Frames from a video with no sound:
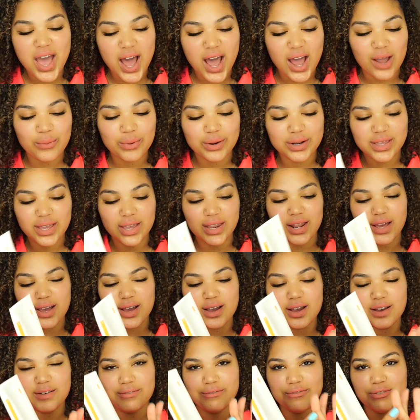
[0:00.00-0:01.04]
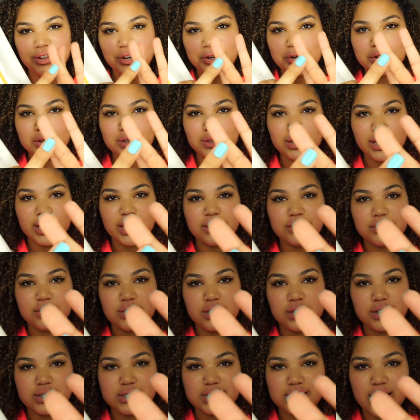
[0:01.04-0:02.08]
I would get a finger
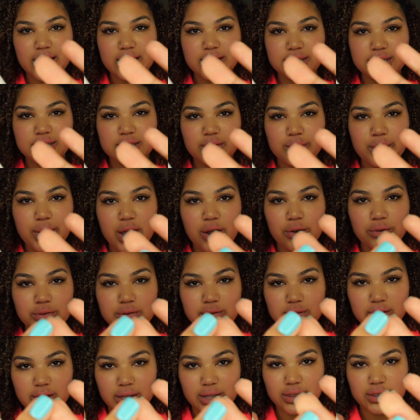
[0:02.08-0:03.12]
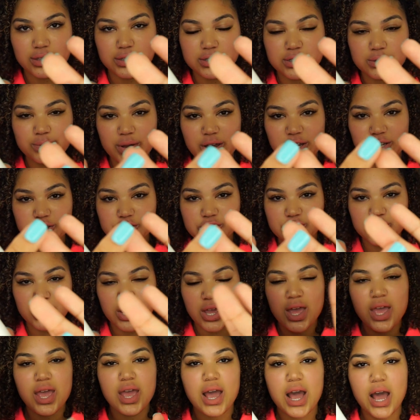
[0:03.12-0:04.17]
length sized amount, like this much.
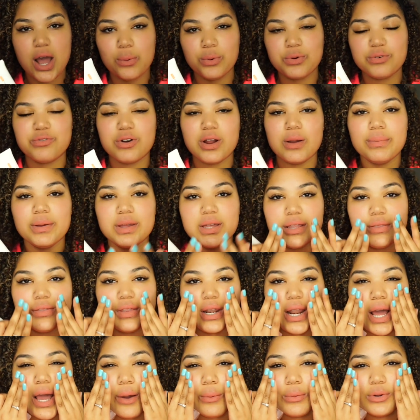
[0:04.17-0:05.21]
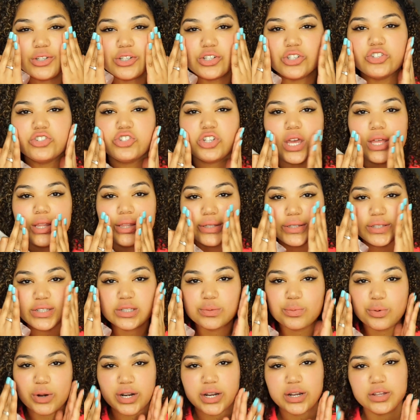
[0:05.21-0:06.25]
I would rub it and then I would just gently
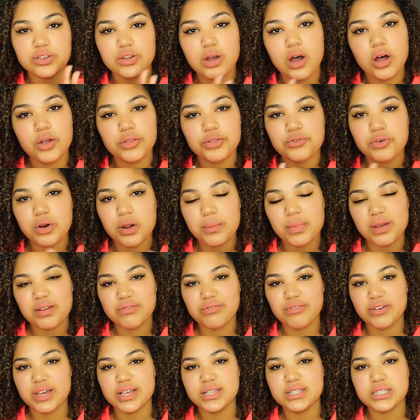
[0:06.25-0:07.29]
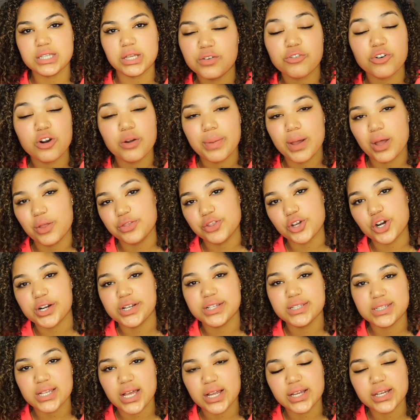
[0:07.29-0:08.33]
spread it all throughout my face for about
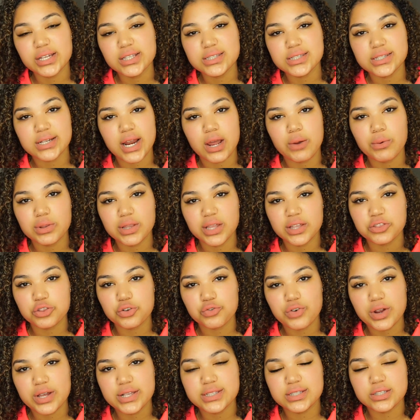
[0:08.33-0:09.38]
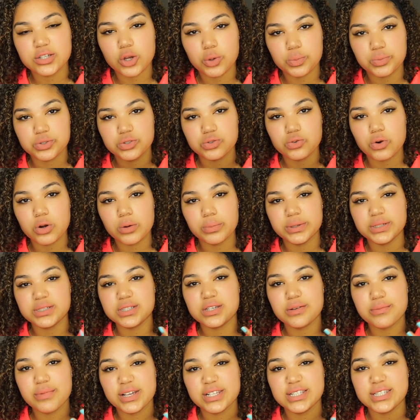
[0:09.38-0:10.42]
30 seconds, and I would let the rest absorb
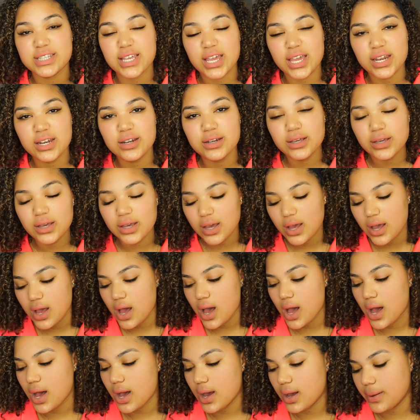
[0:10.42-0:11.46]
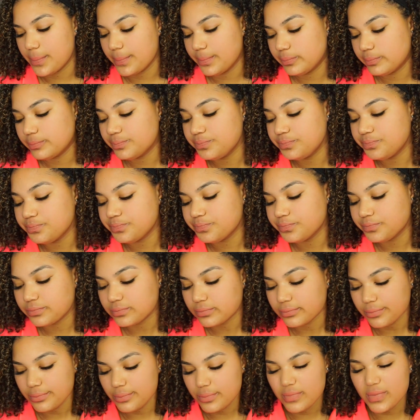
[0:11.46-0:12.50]
into my skin.
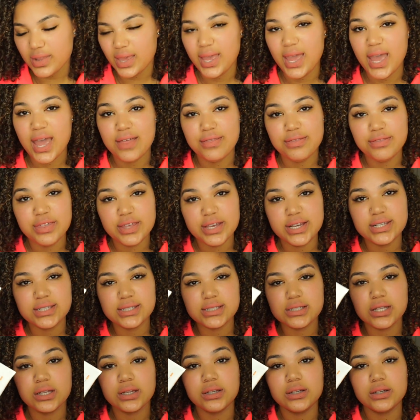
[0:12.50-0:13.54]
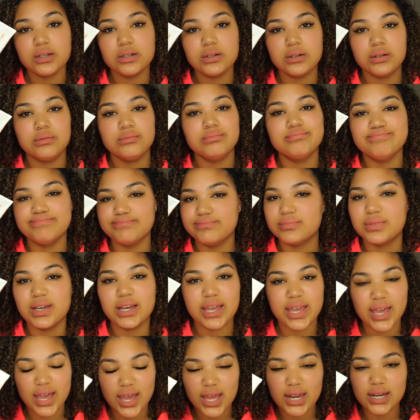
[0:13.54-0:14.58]
And this,
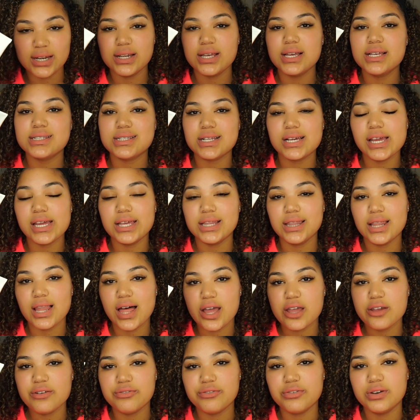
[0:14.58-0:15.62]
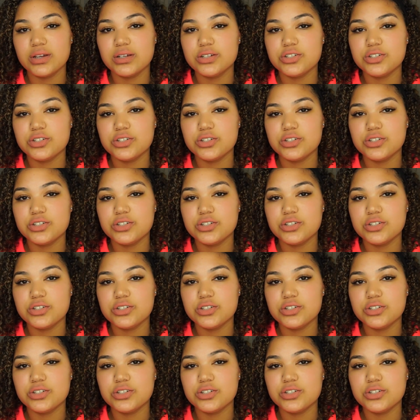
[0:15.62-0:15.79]
again, is a life